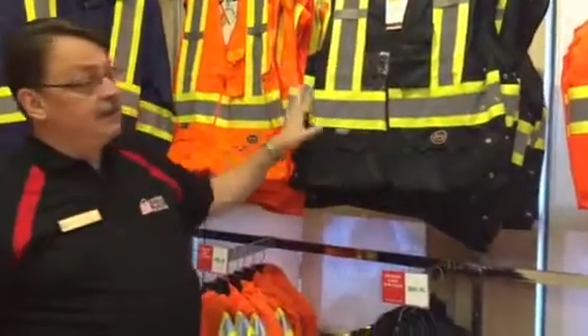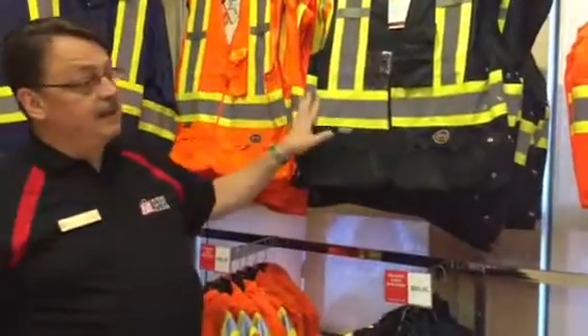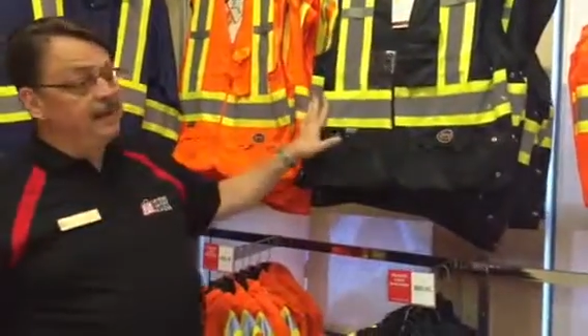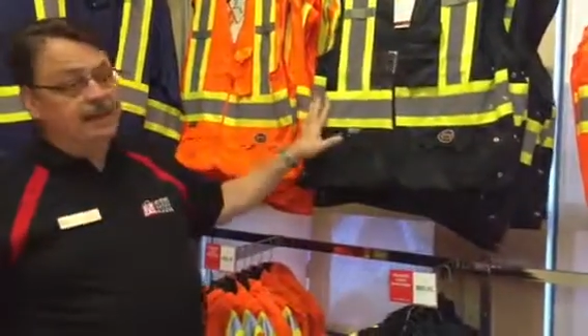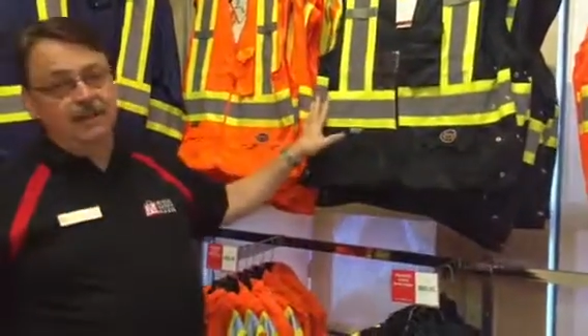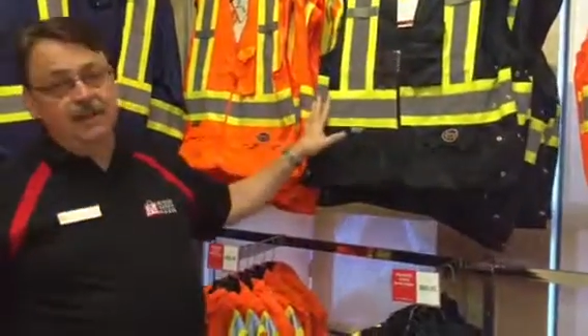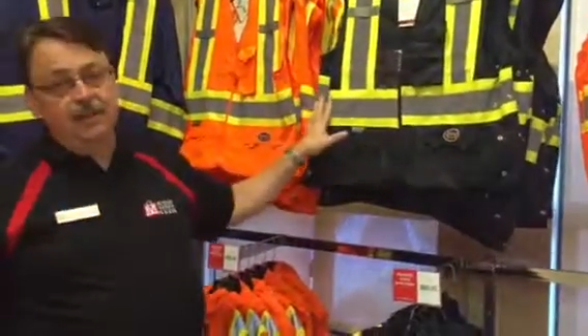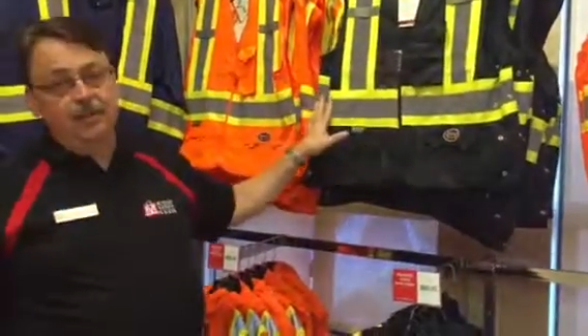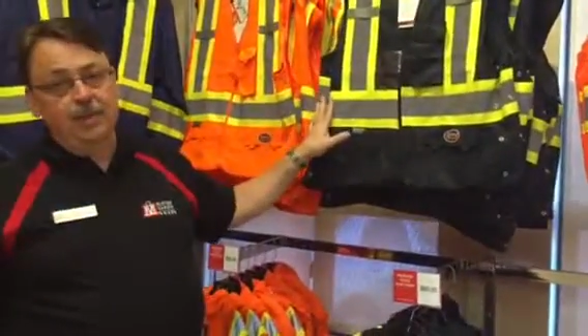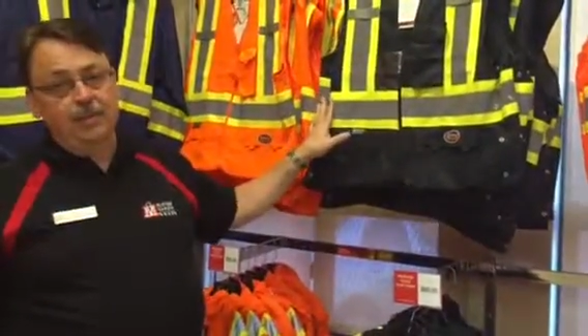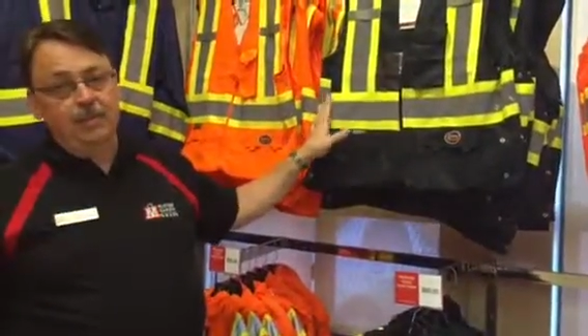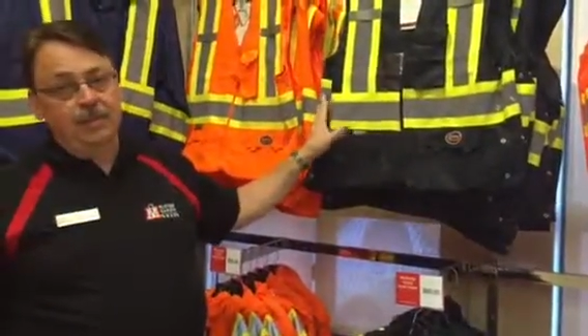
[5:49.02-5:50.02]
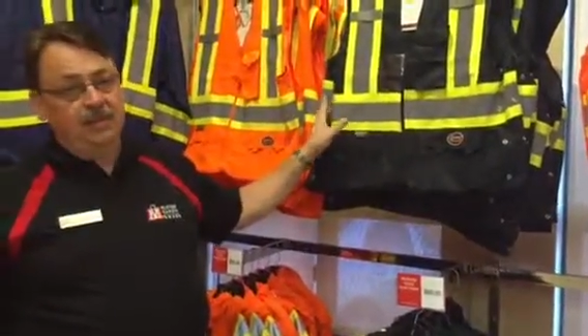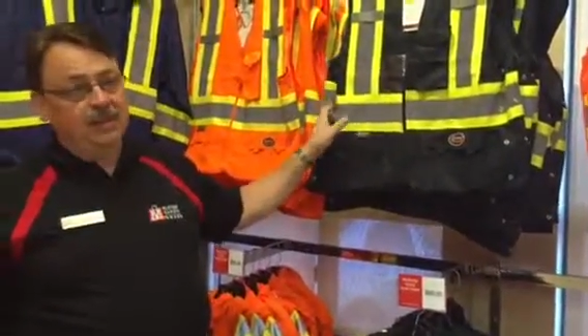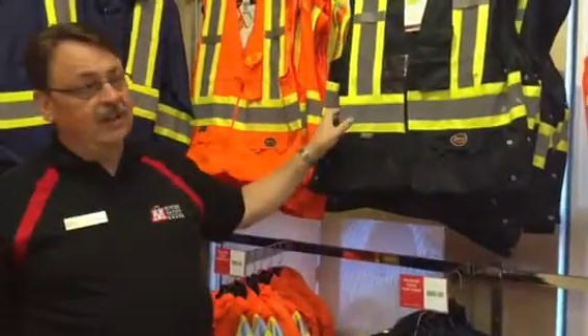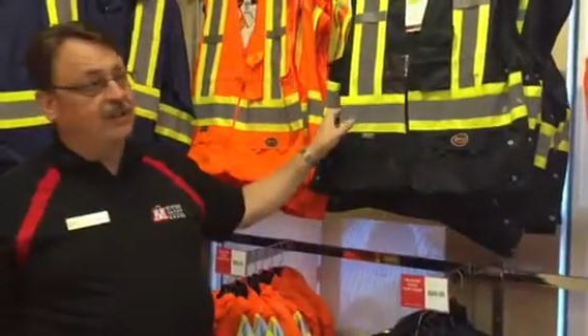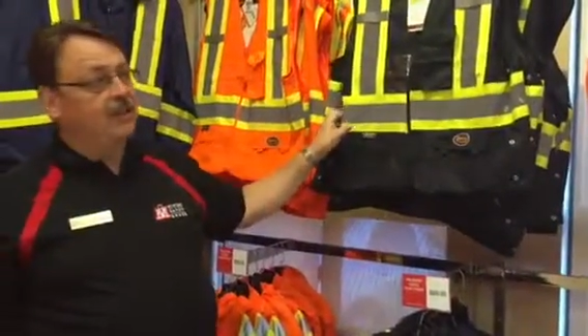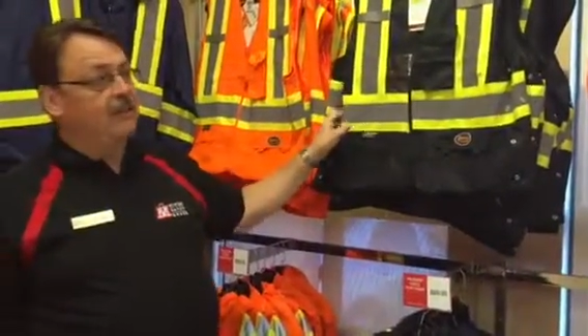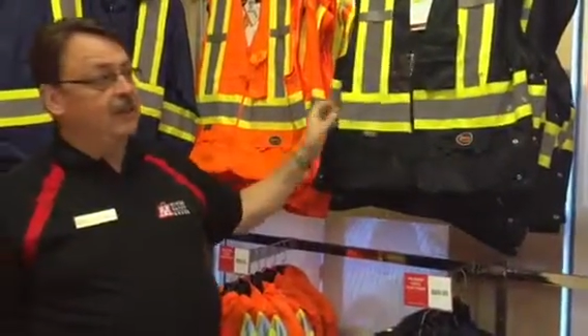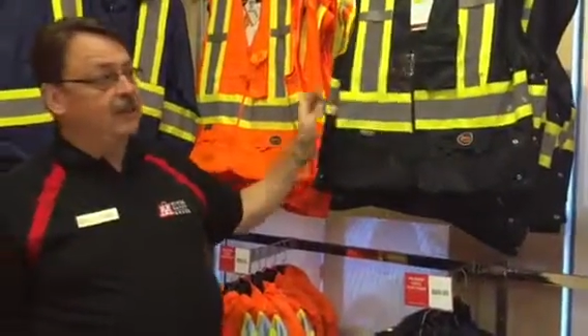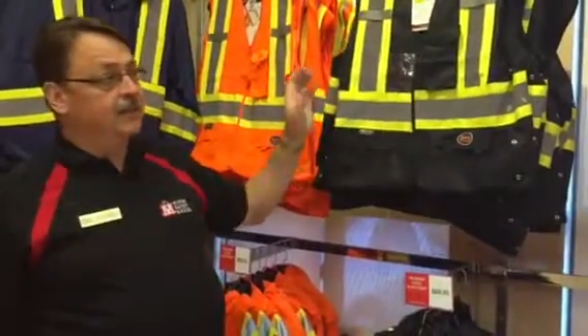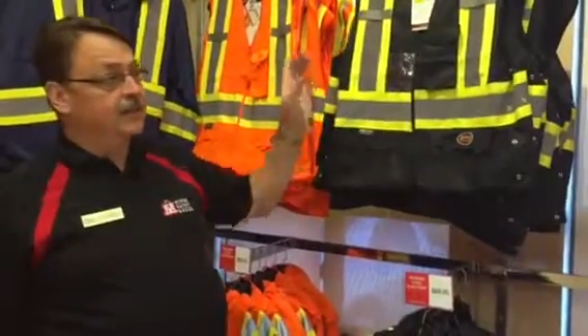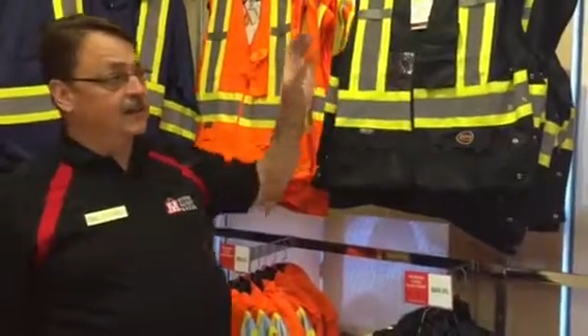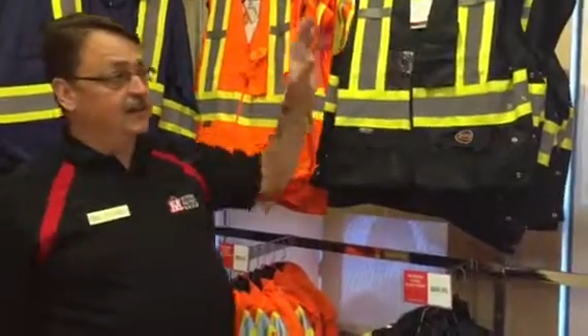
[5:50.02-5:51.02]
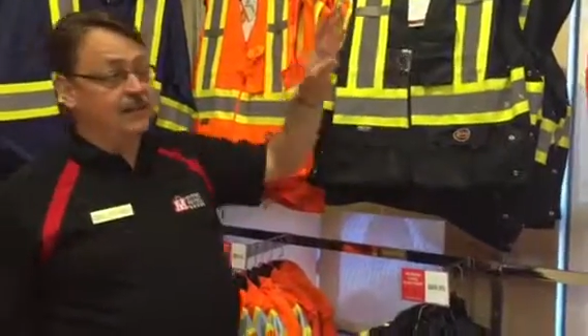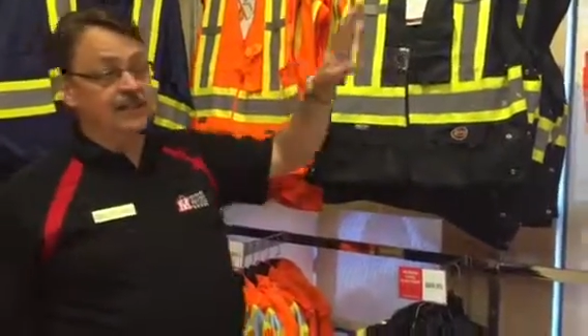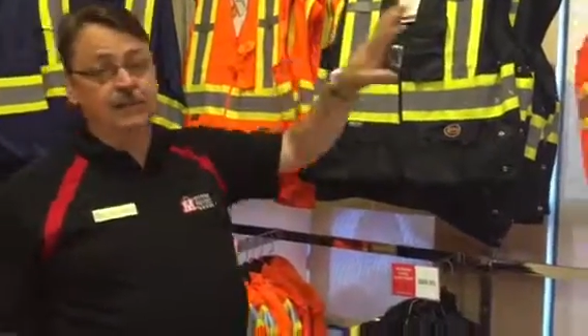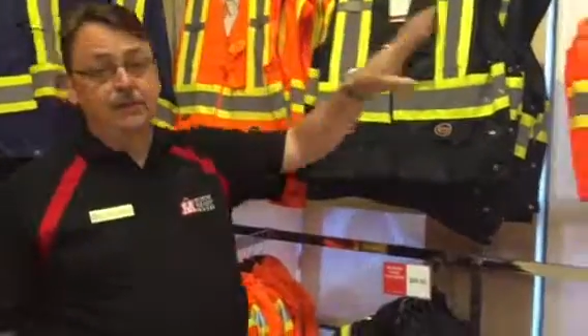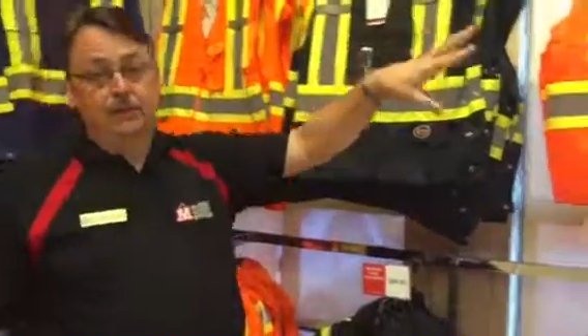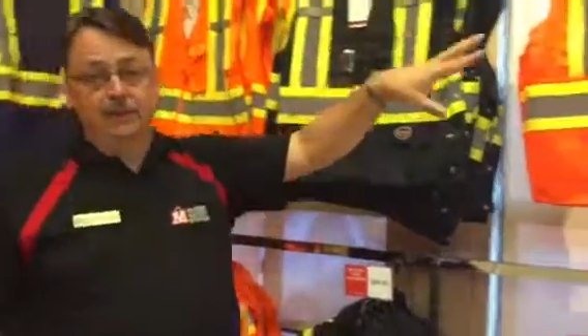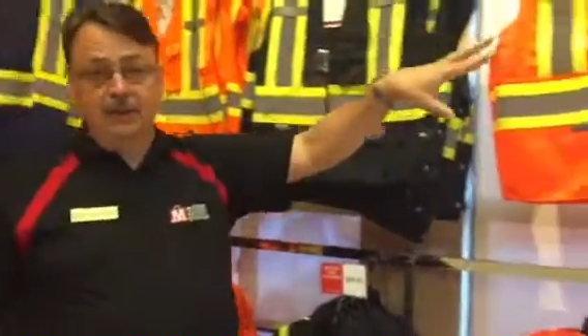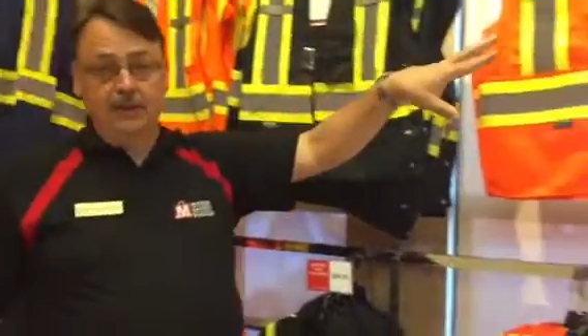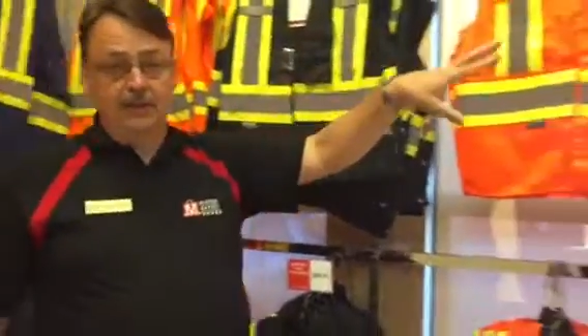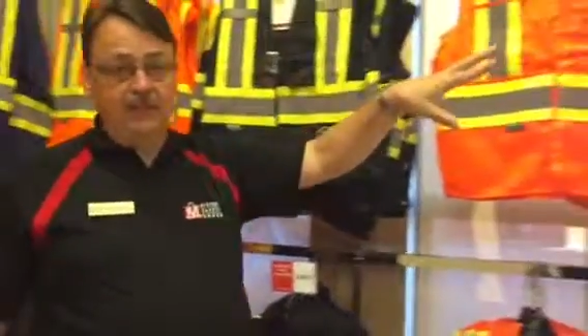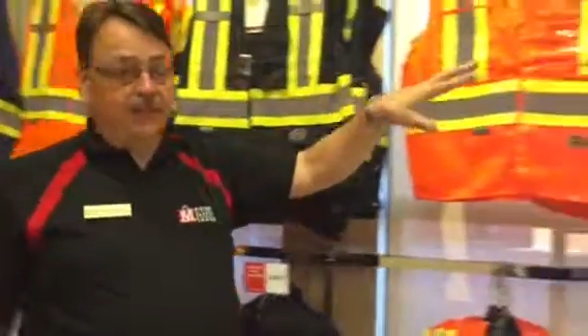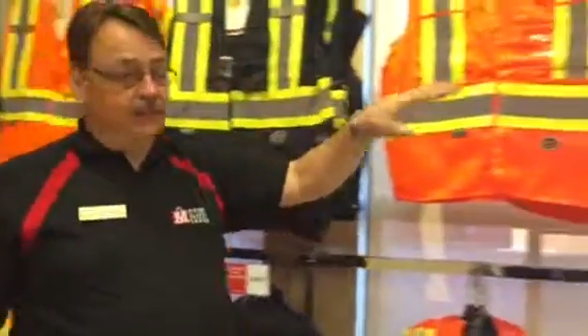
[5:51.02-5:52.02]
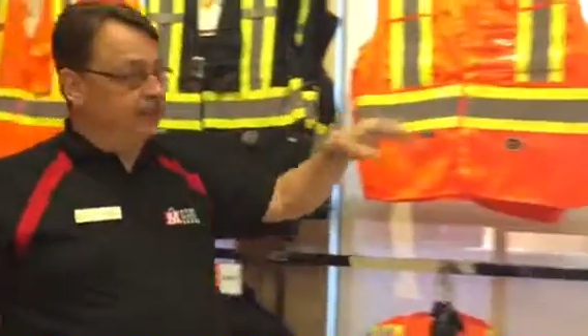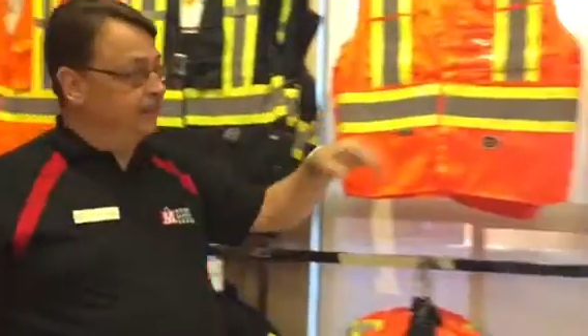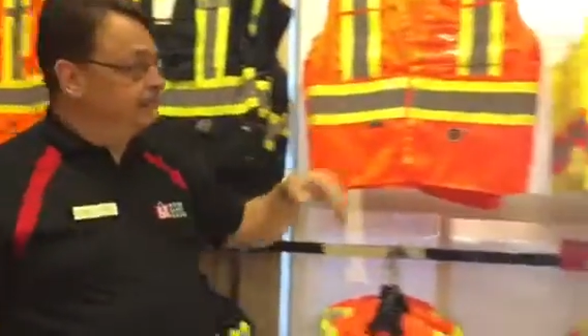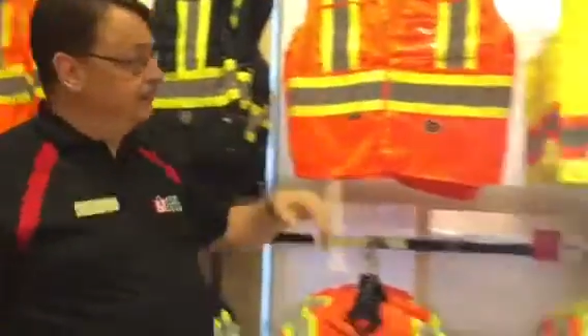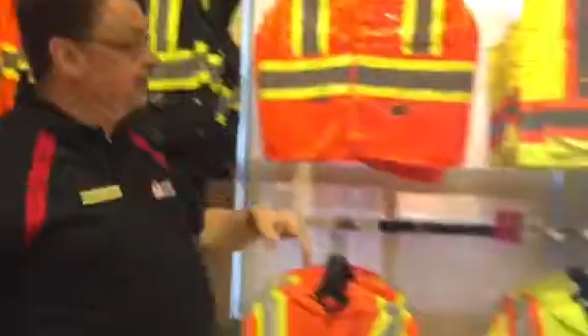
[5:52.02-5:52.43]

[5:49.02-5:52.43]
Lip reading: The next step up on the safety vest is the surveyor's vest.